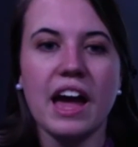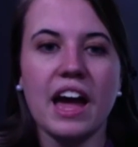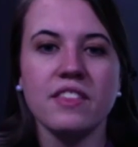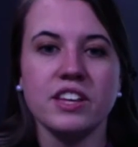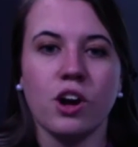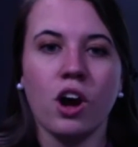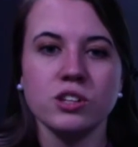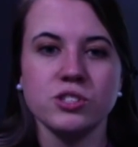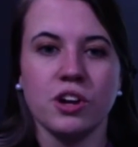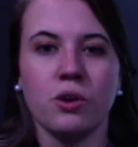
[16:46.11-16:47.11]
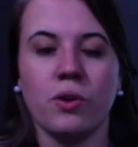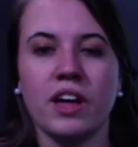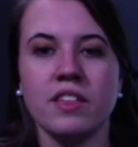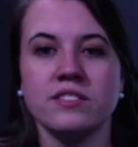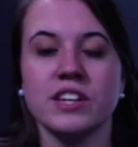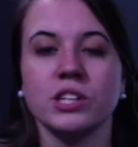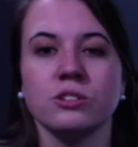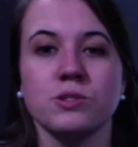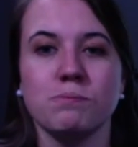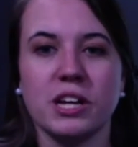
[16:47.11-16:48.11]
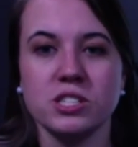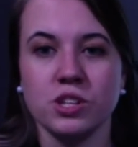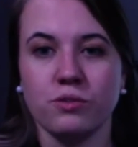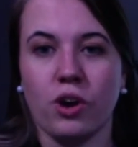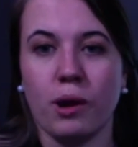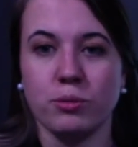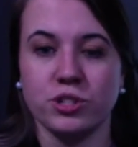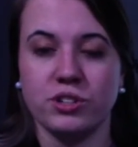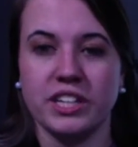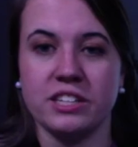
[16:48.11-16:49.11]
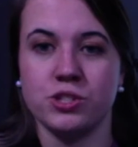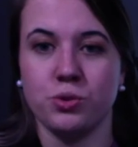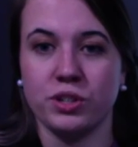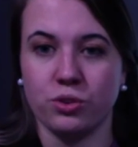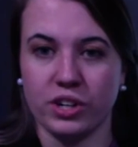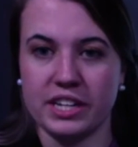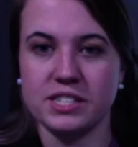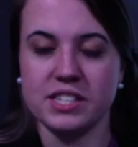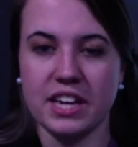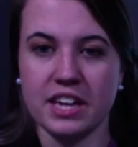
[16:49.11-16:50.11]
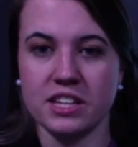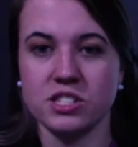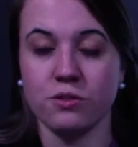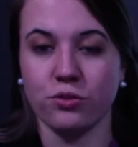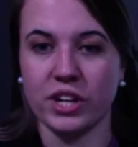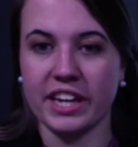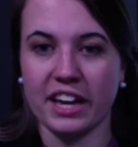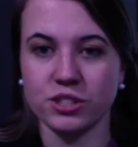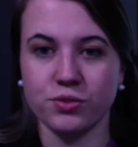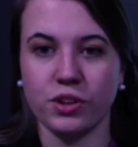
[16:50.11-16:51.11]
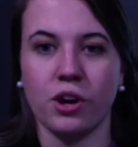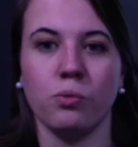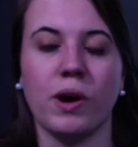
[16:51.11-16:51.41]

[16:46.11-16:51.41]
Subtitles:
And then also, Dillard's must look for opportunities to increase its free cash flow,